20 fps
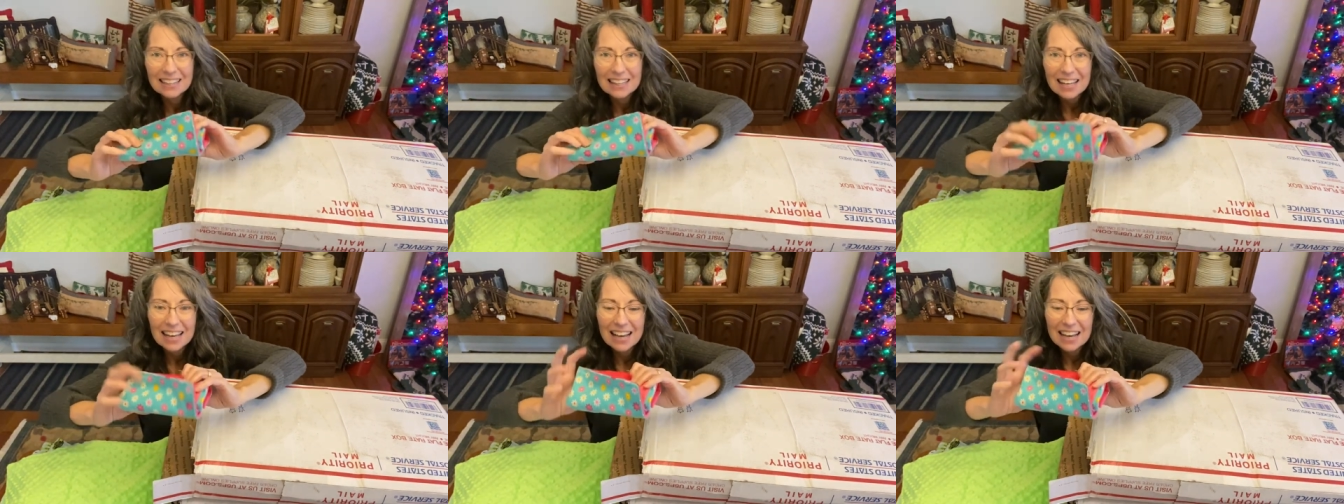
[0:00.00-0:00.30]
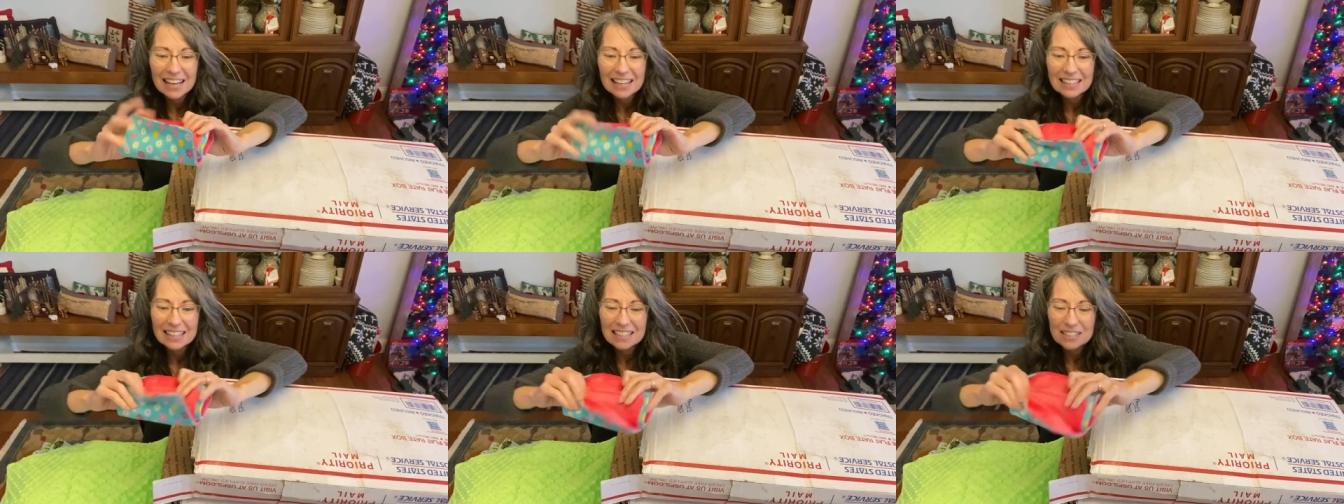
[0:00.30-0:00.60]

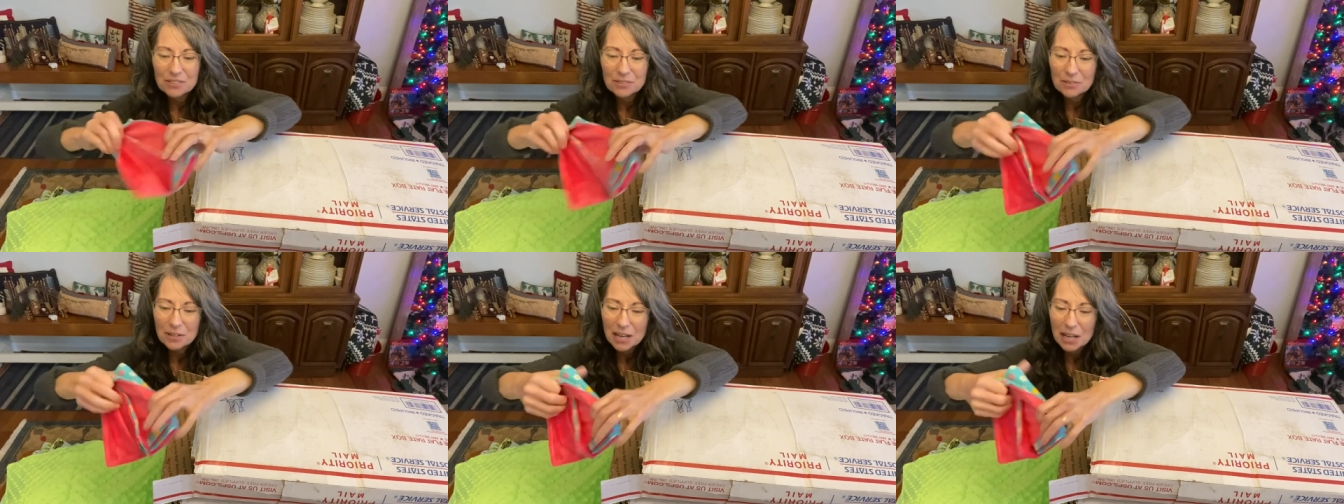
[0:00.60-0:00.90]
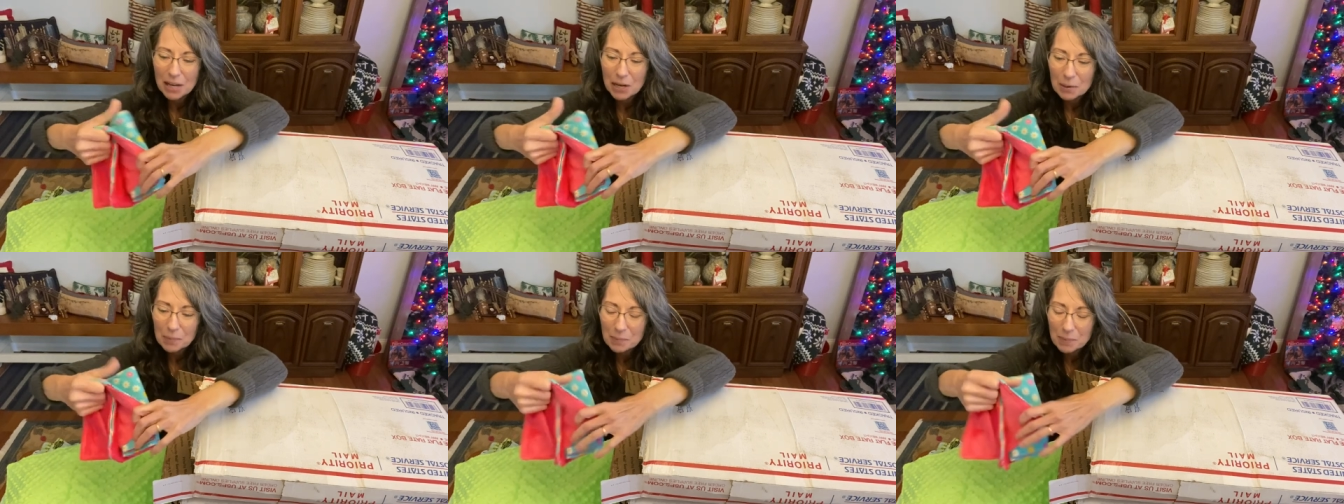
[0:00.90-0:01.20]
that this will
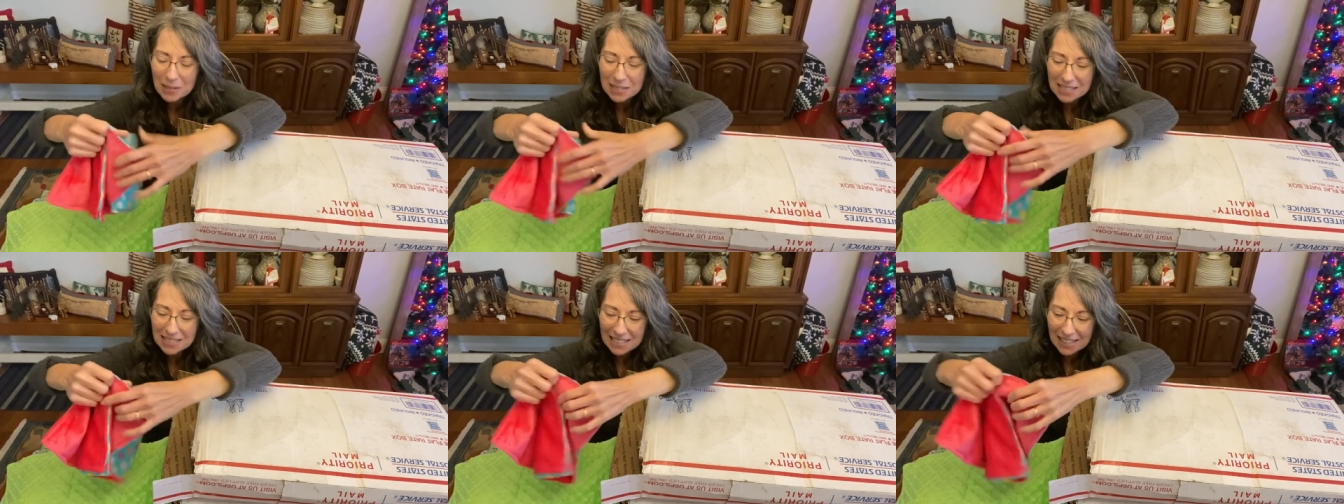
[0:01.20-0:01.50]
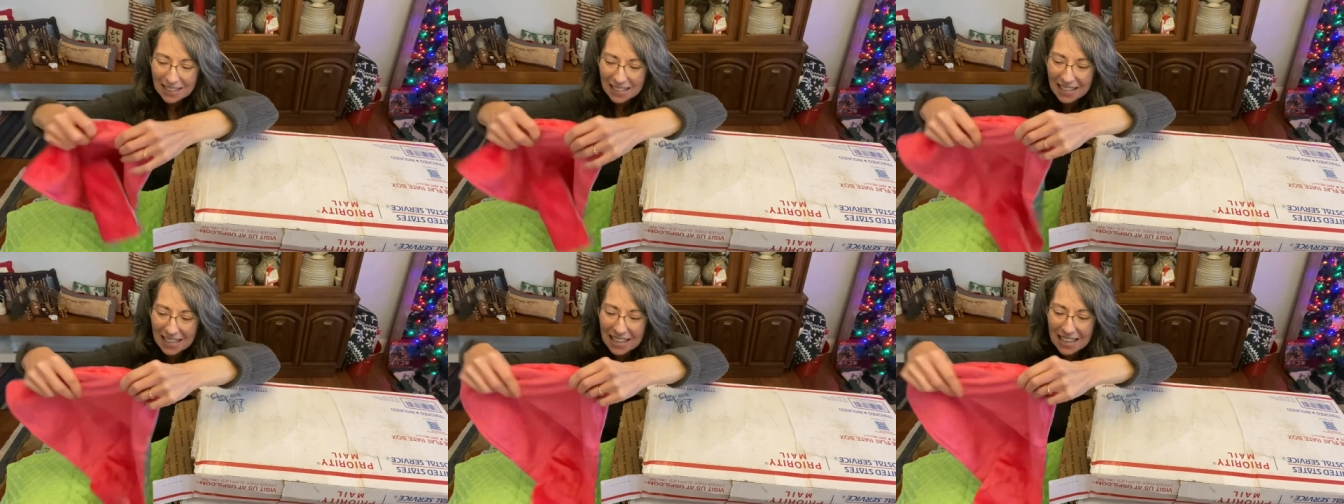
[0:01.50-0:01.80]
help us
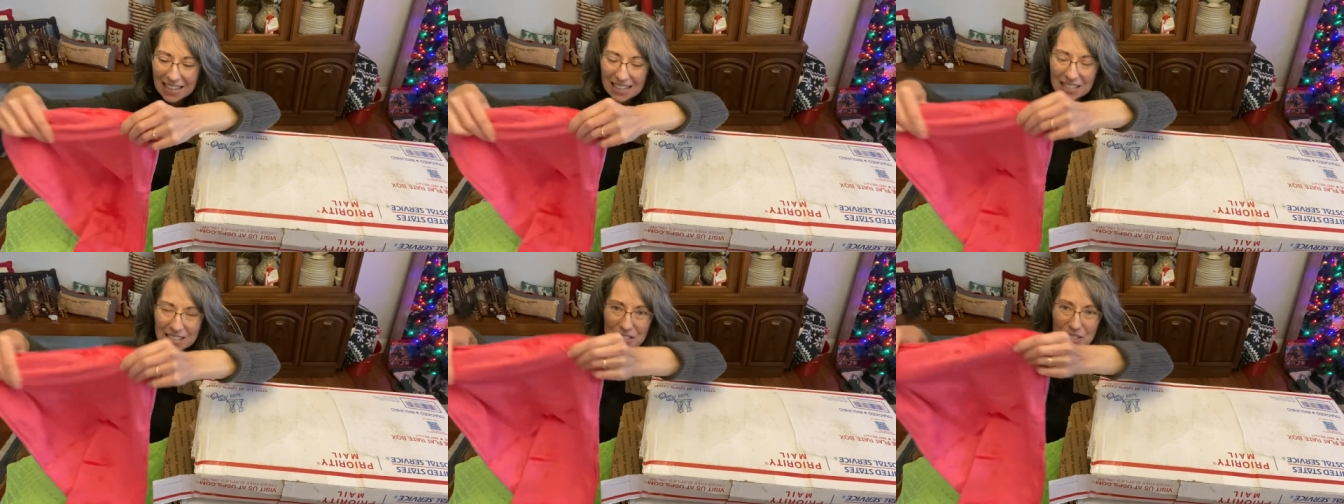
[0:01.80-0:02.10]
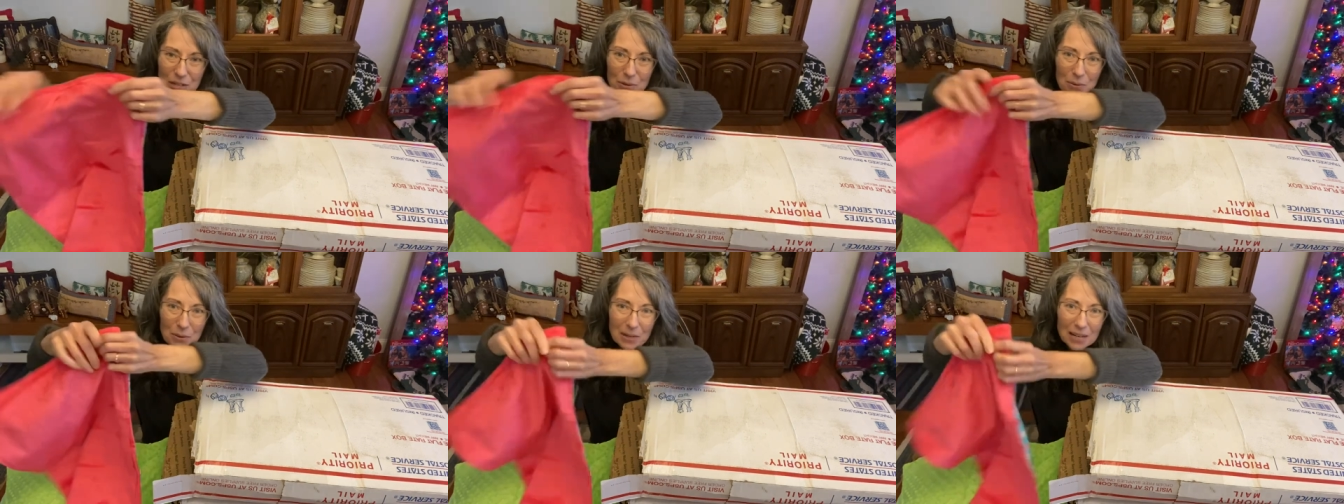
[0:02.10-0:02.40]
at the end
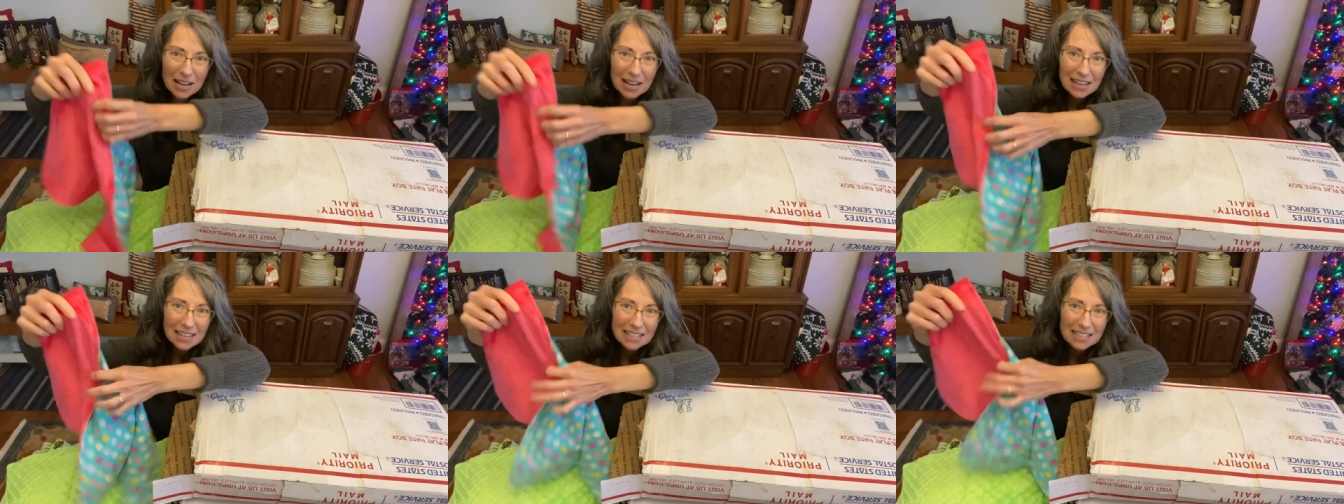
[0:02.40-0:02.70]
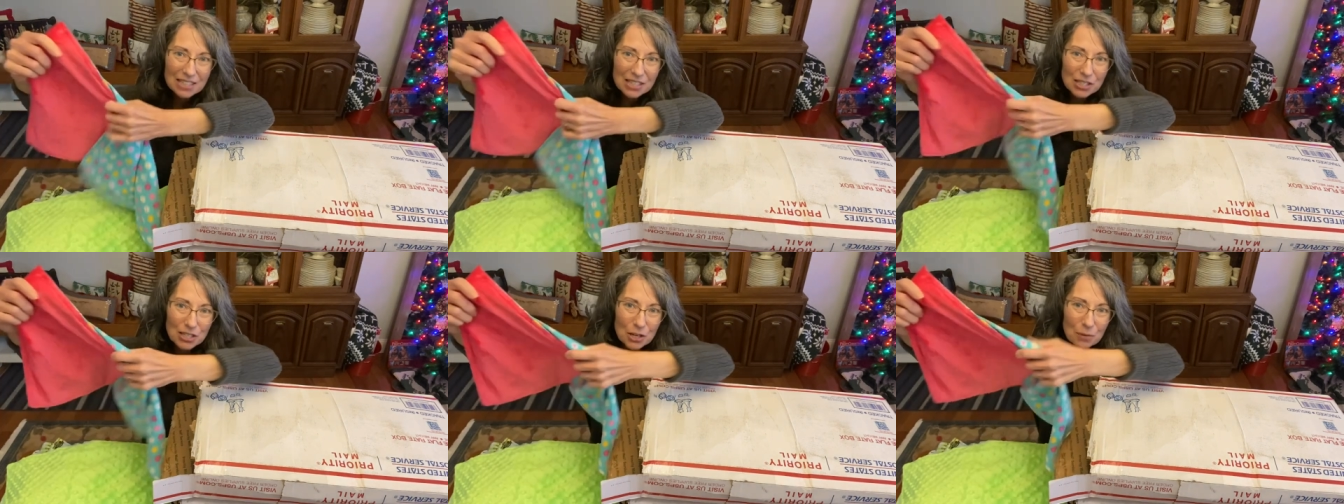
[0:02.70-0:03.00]
so we're not
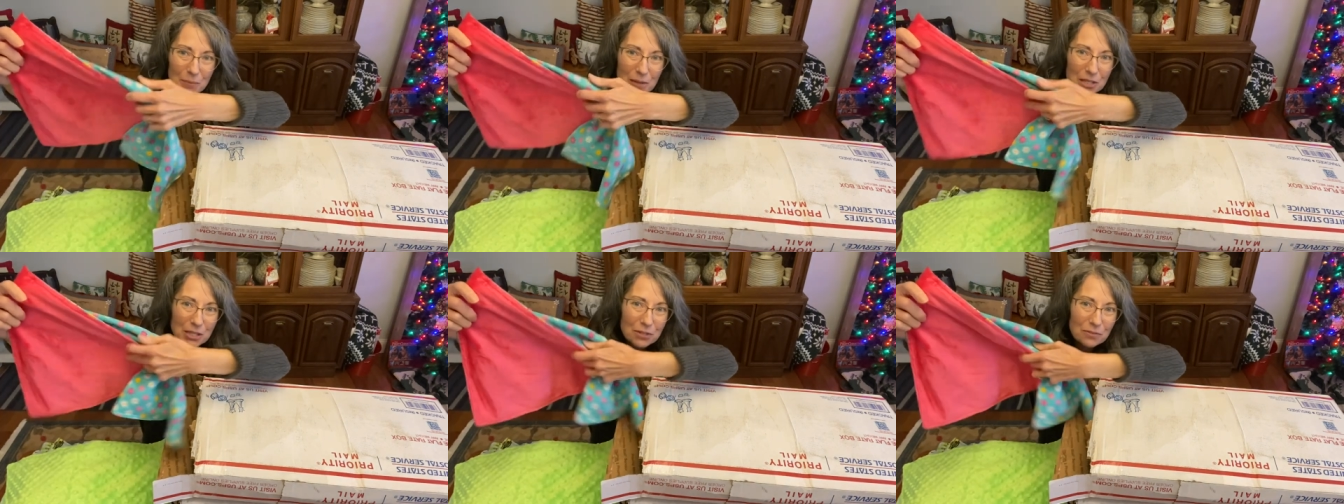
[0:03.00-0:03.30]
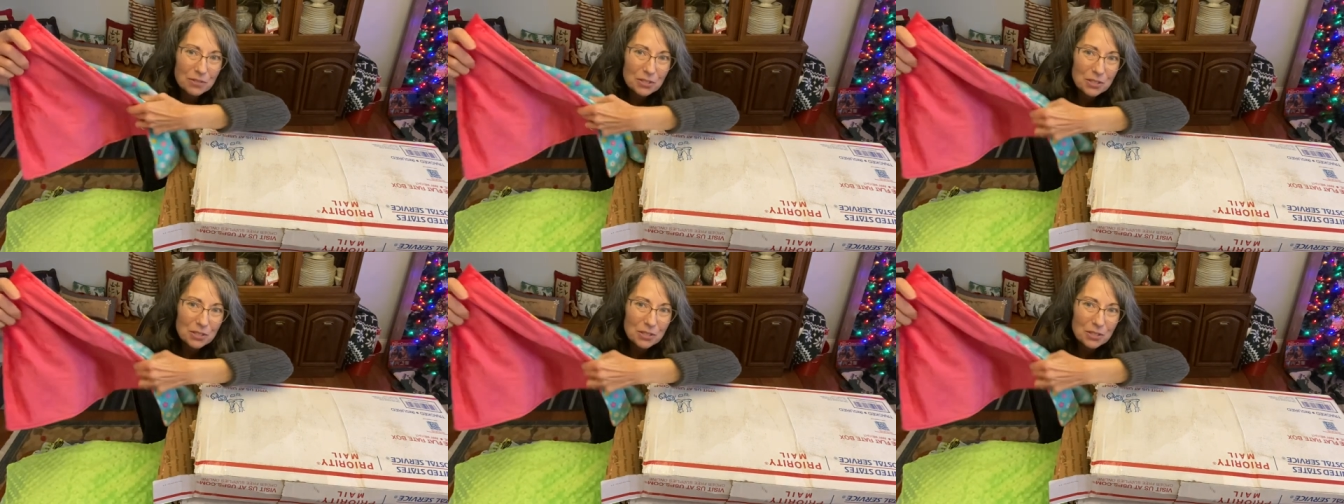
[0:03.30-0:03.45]
in so much of a